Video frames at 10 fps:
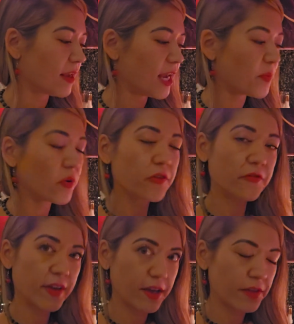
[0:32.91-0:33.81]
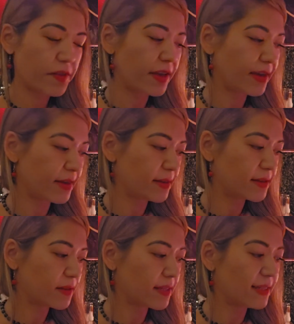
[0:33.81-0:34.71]
April 5th
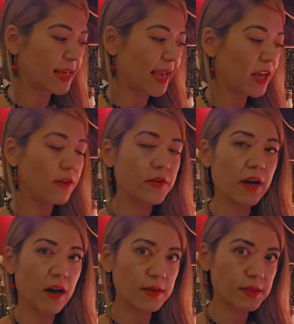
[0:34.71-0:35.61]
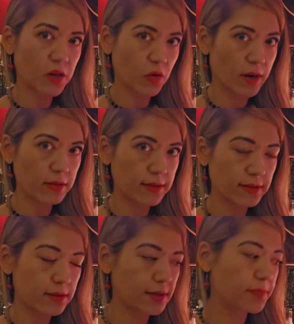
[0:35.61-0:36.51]
is the day of
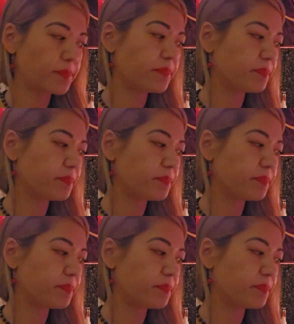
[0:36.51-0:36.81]
consequence.